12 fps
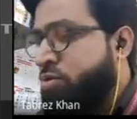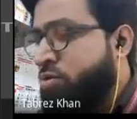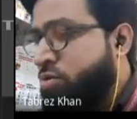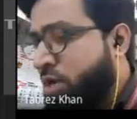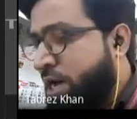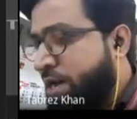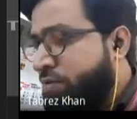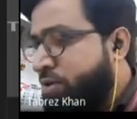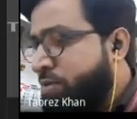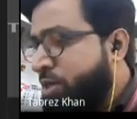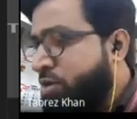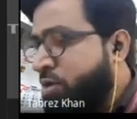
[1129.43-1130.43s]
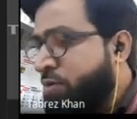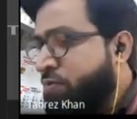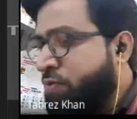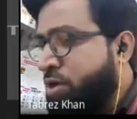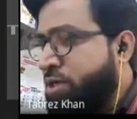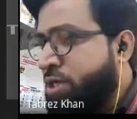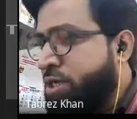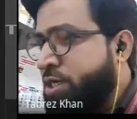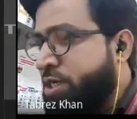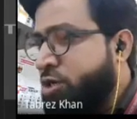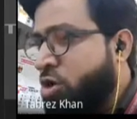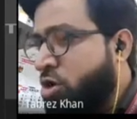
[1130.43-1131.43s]
So I would be going for
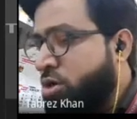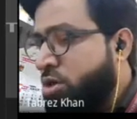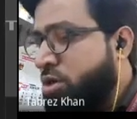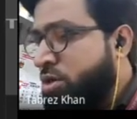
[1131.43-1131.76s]
Dunder doc